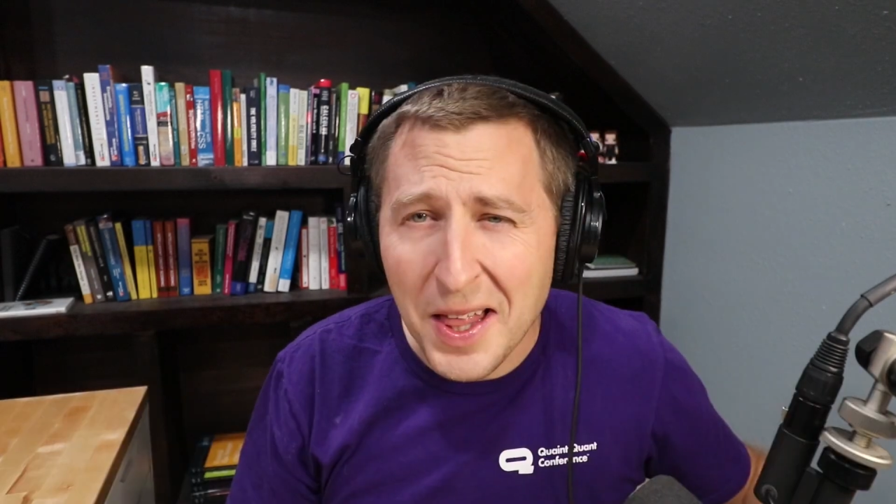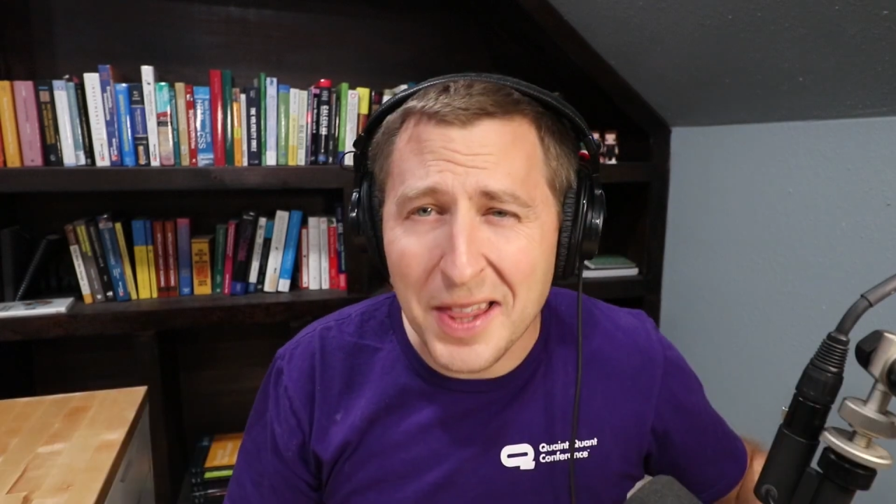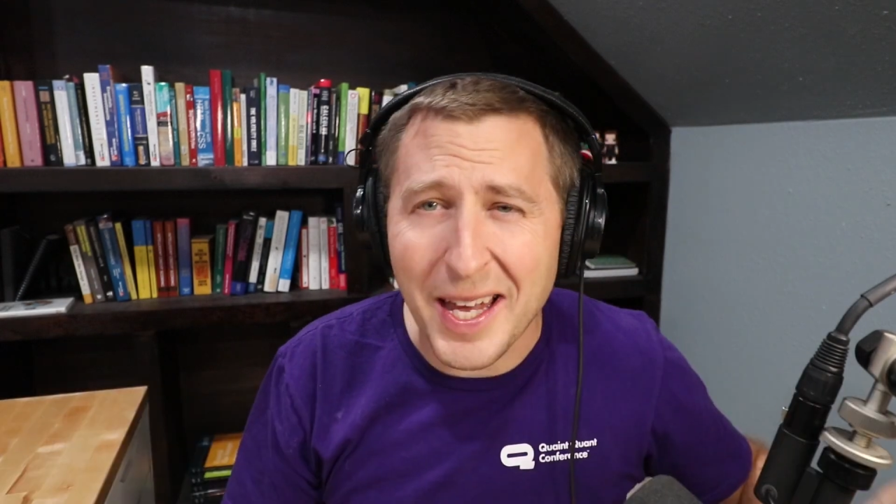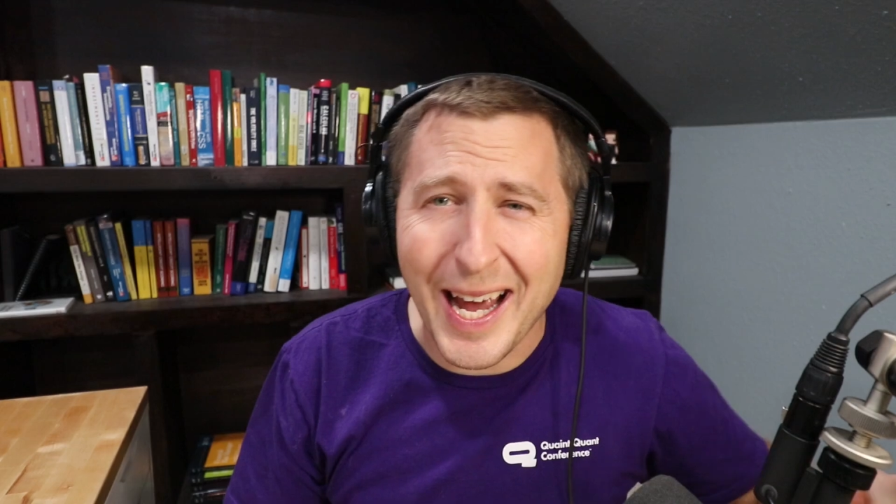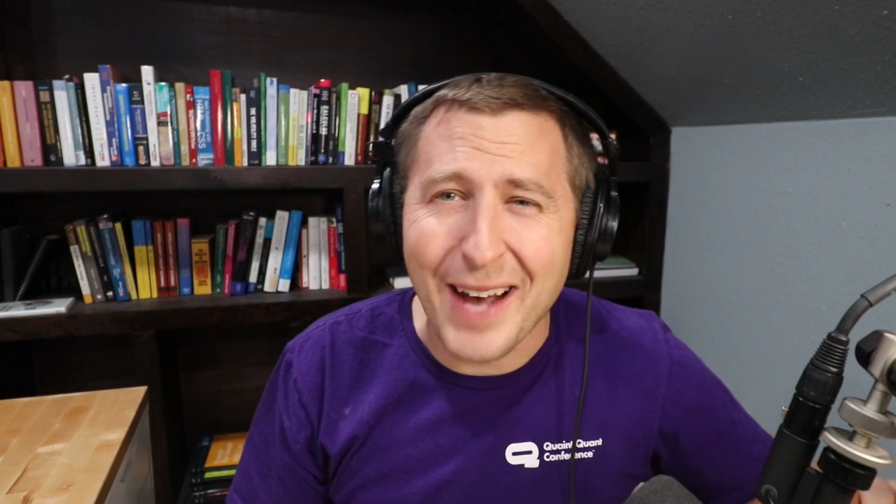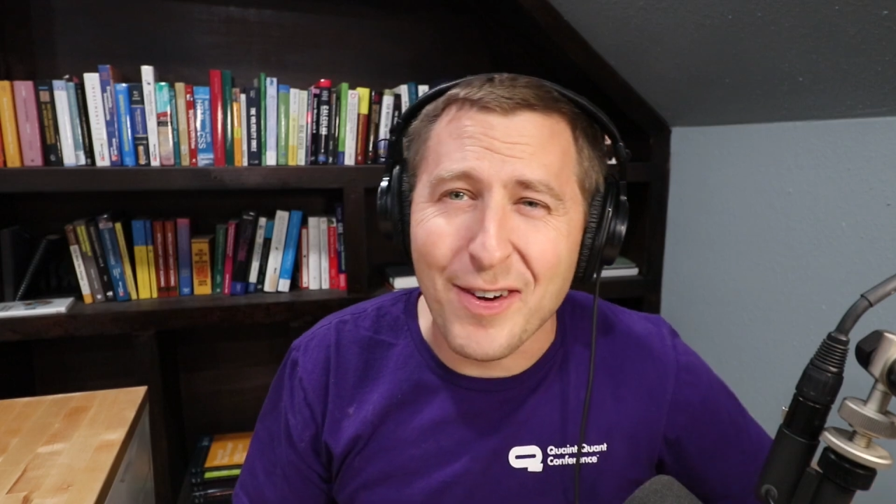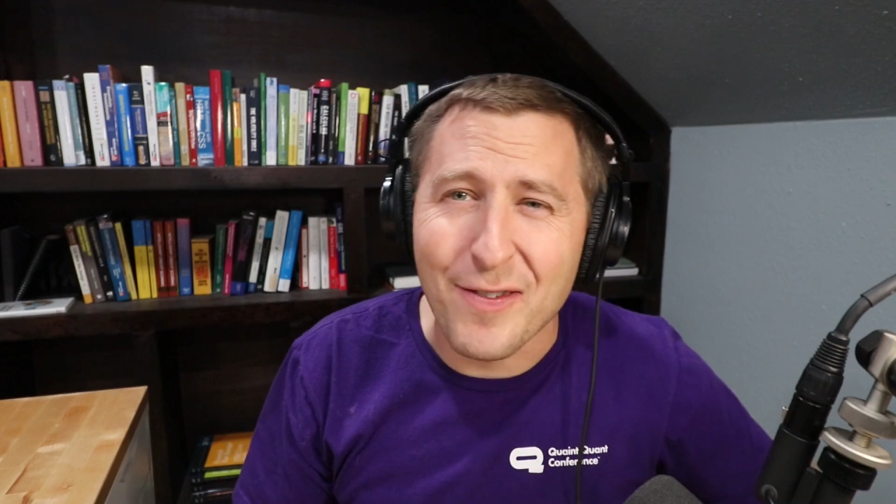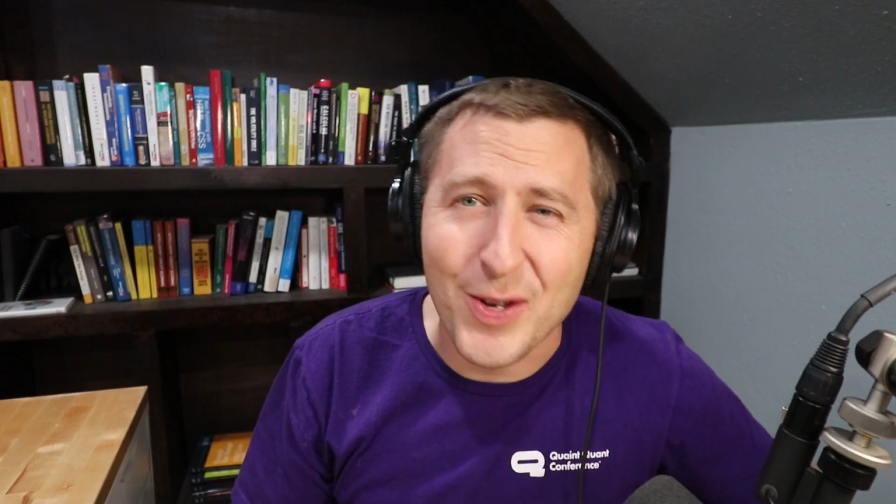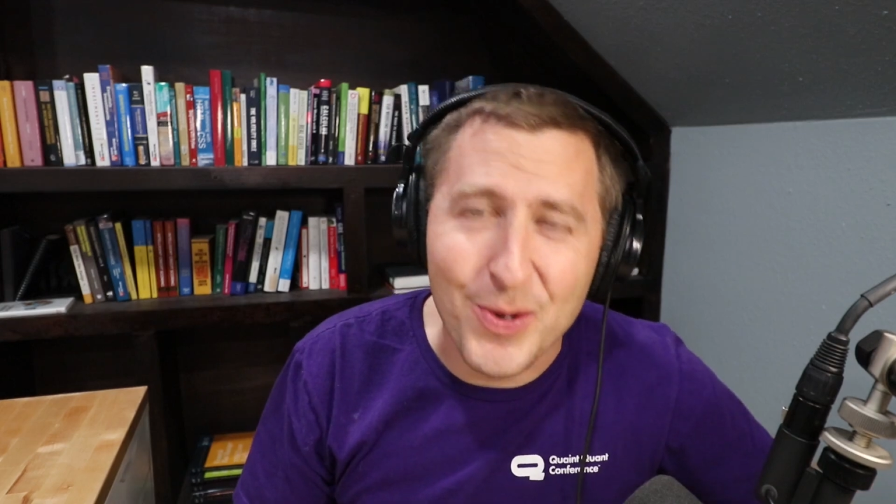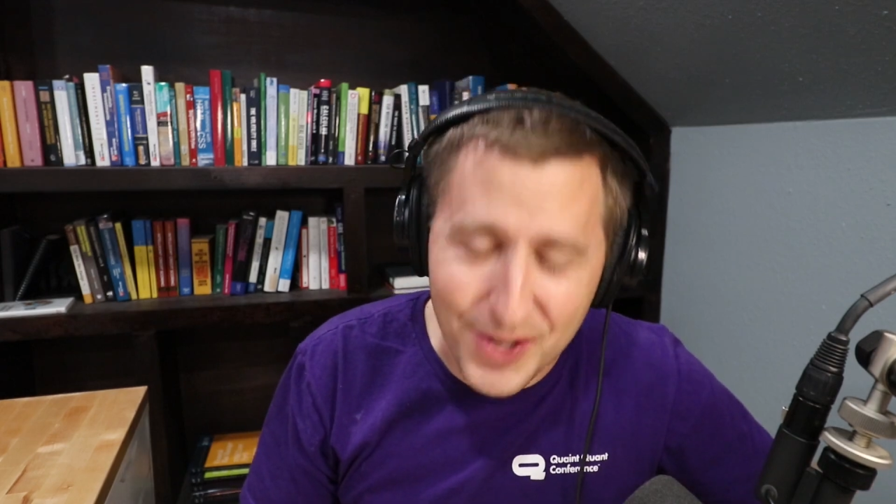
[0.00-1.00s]
They have a
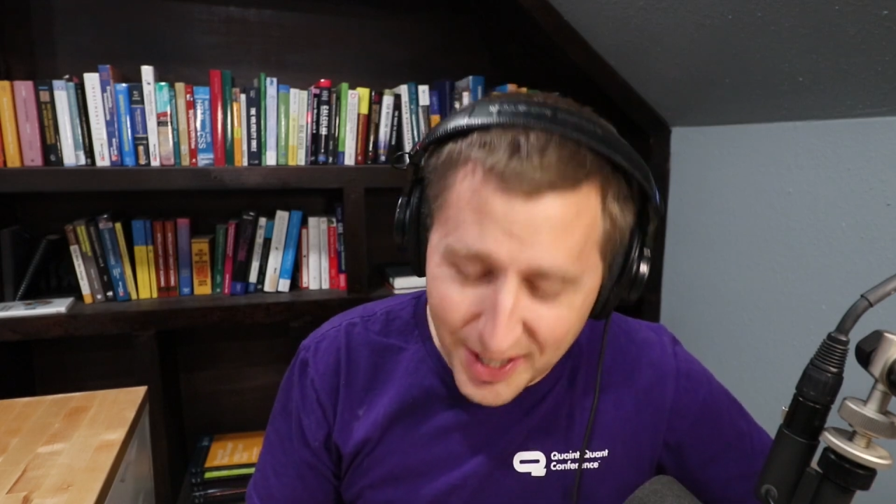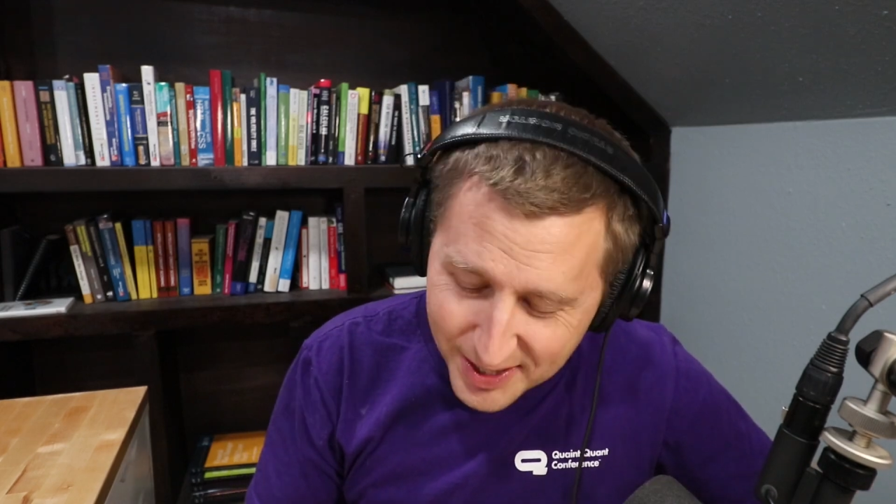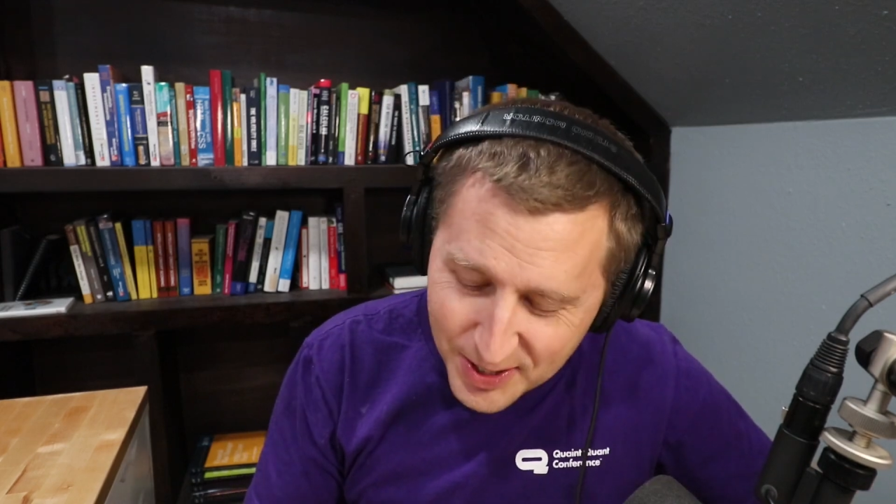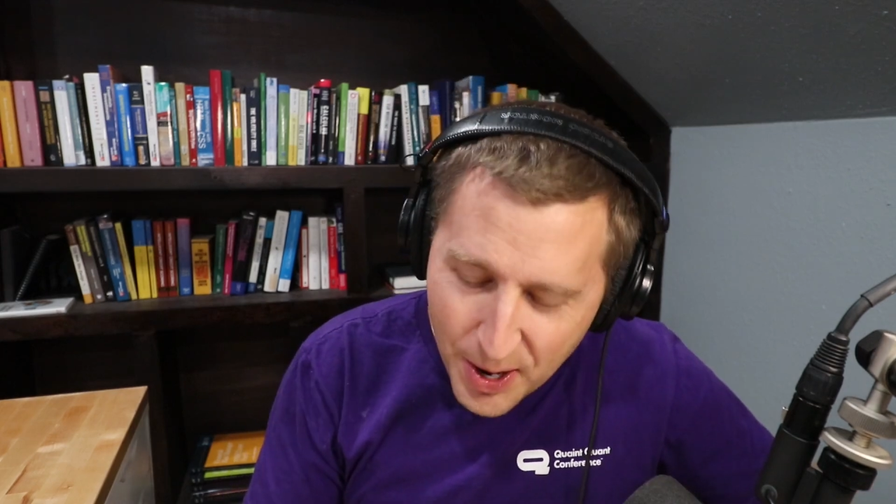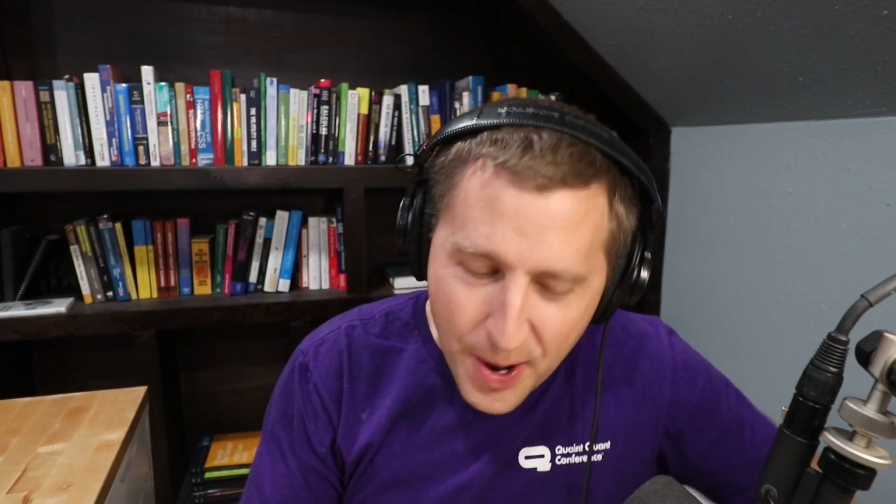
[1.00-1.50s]
few seeds.